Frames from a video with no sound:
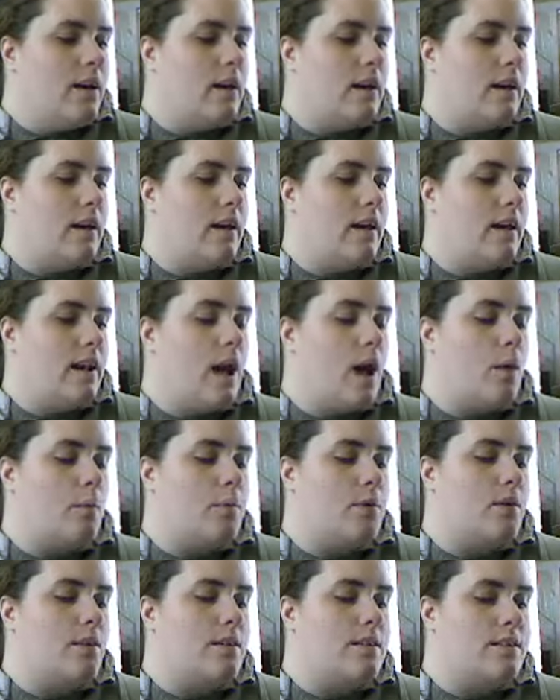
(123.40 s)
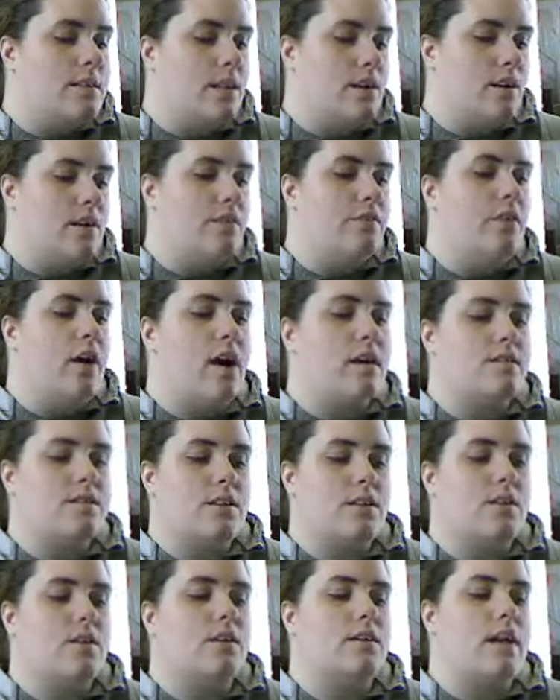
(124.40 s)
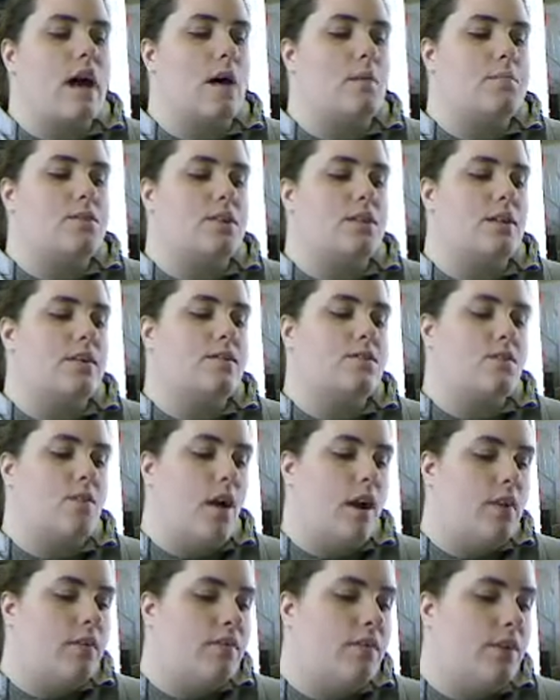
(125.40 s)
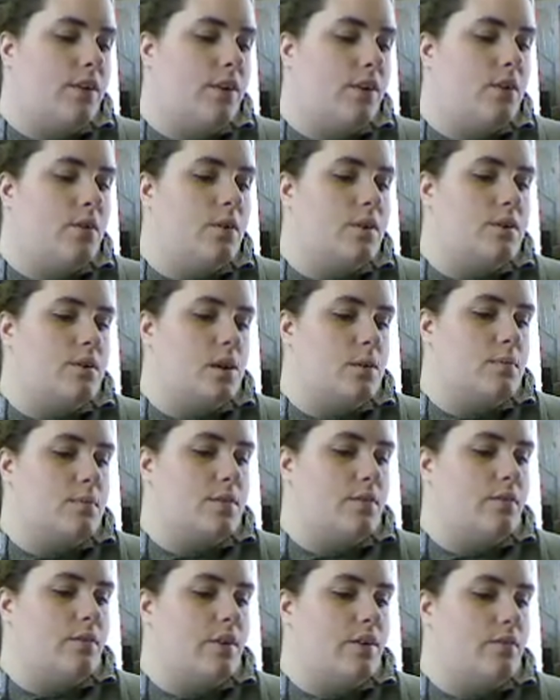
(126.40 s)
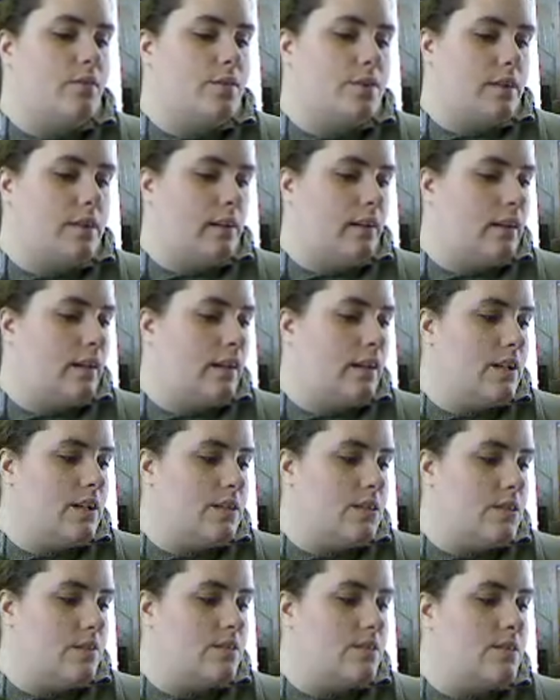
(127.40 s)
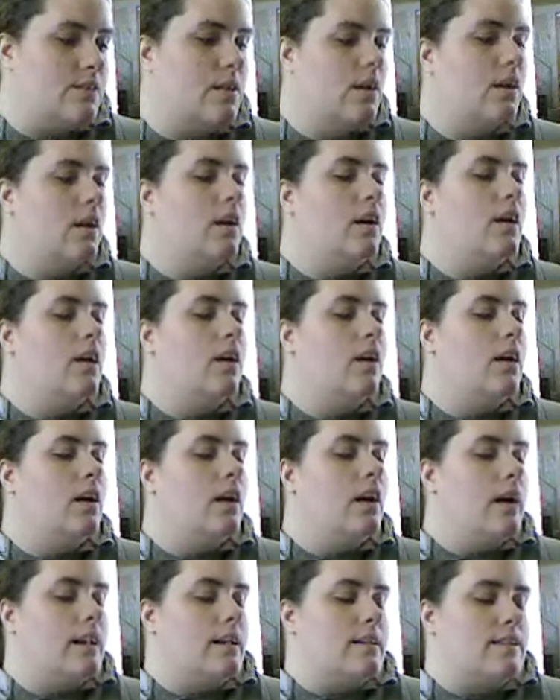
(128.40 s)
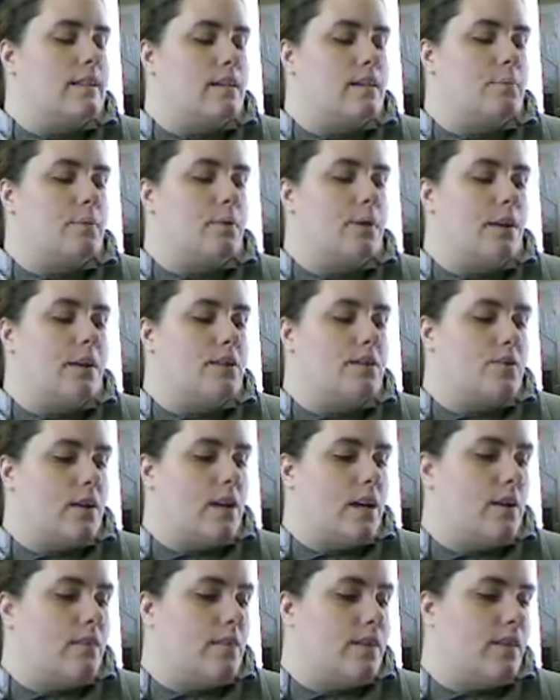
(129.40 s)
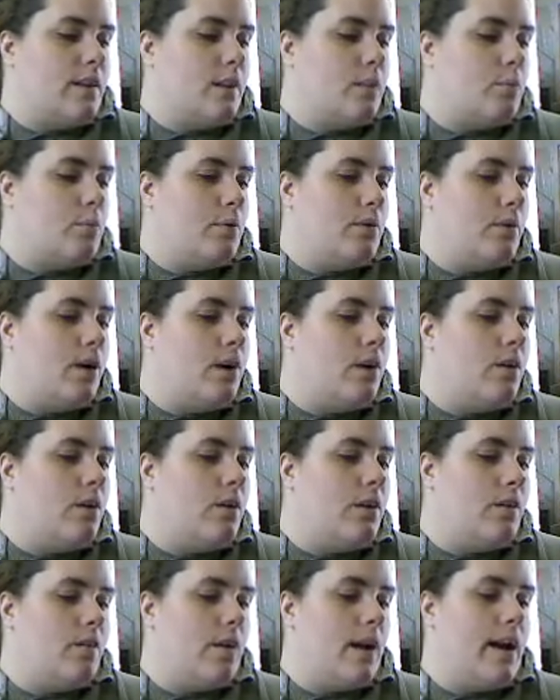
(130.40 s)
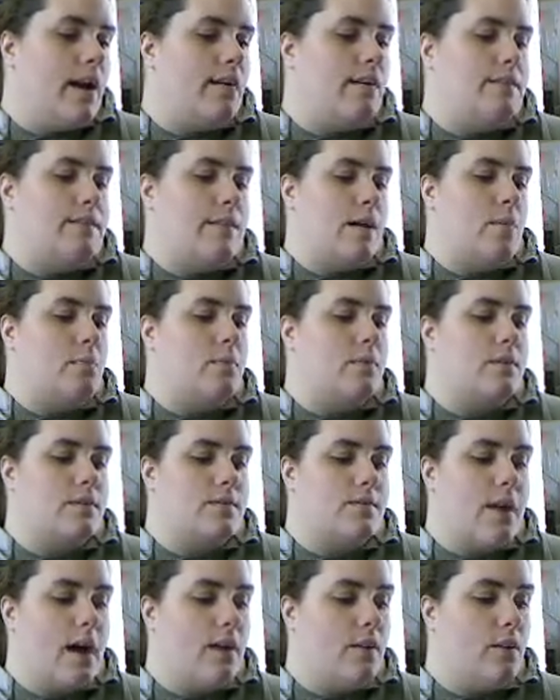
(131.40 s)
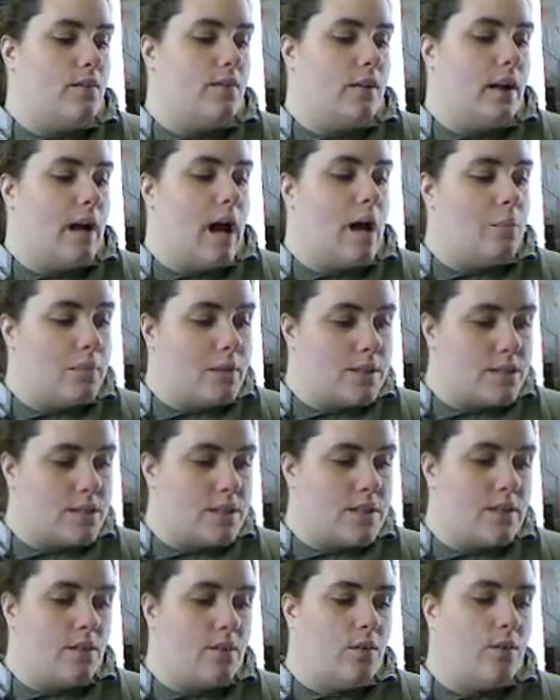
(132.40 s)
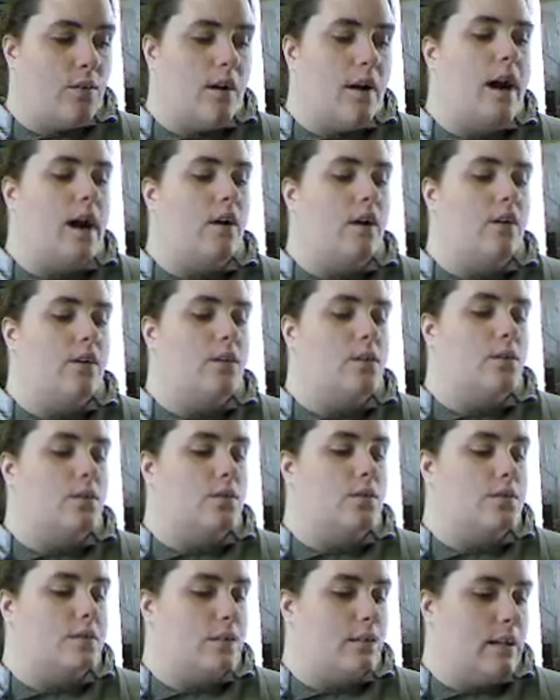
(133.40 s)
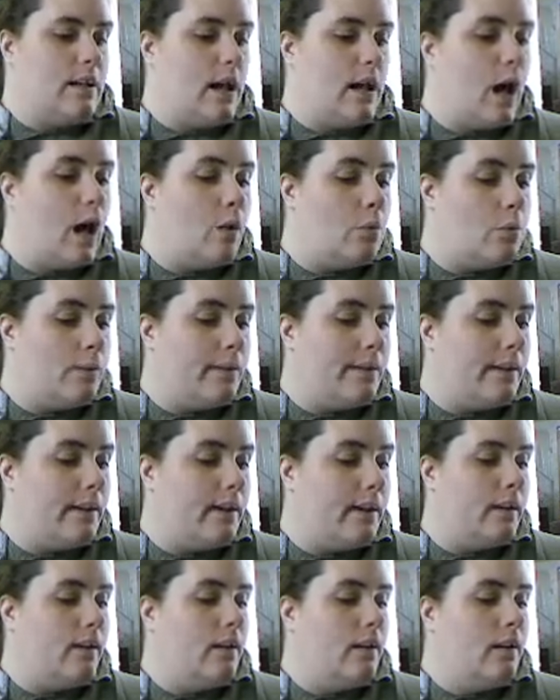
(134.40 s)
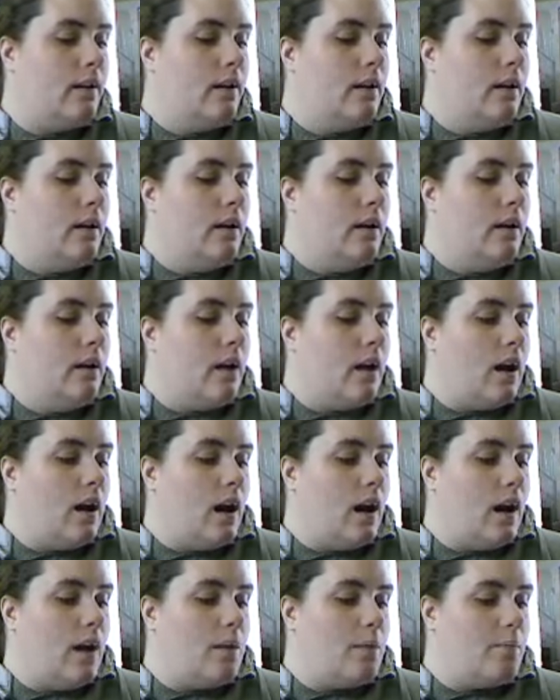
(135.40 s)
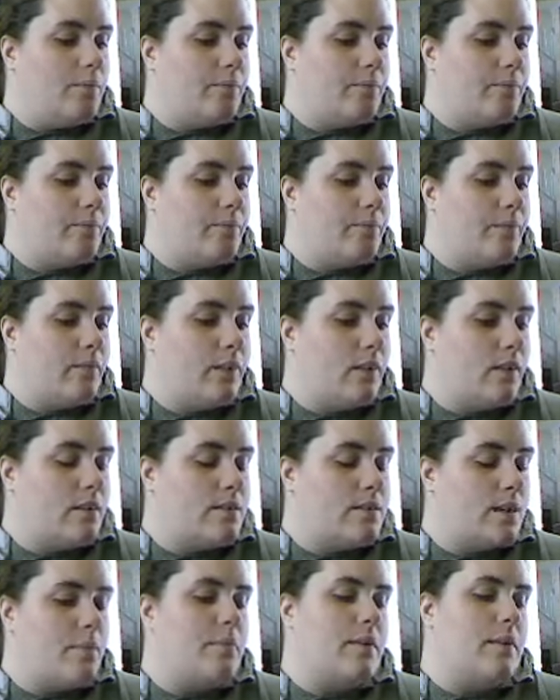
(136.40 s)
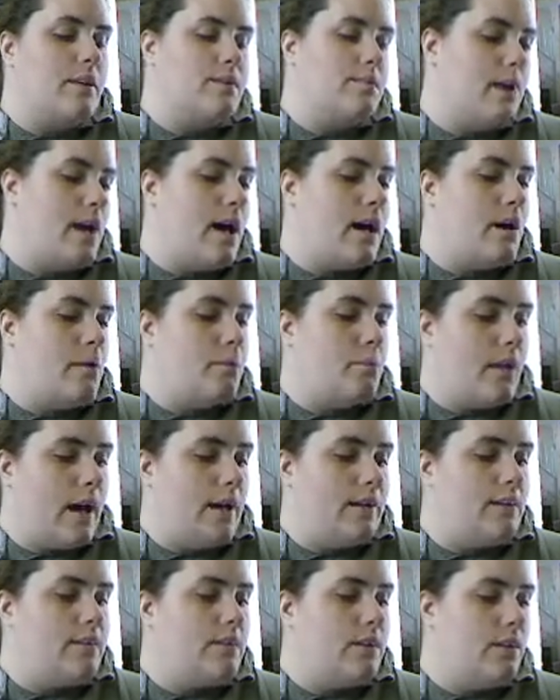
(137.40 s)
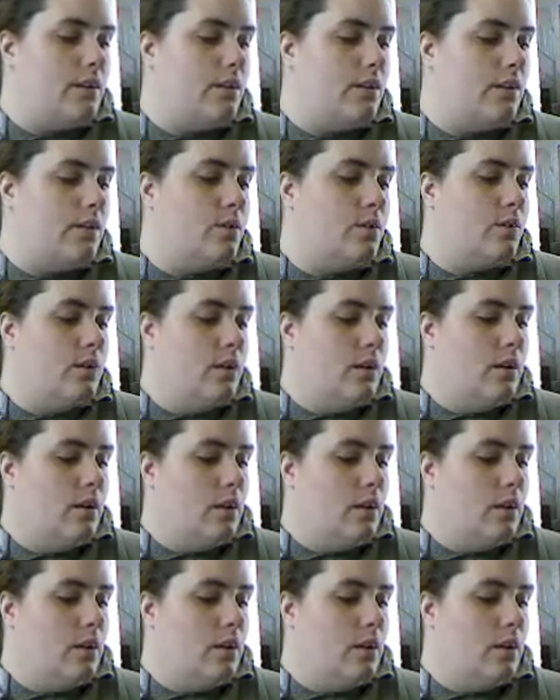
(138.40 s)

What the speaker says: It can help you consider if fostering or adoption is right for you in terms of infertility issues. And it says, please read everything below and write out examples of how you have accomplished it or how you still need help with it. Some things may not apply to you.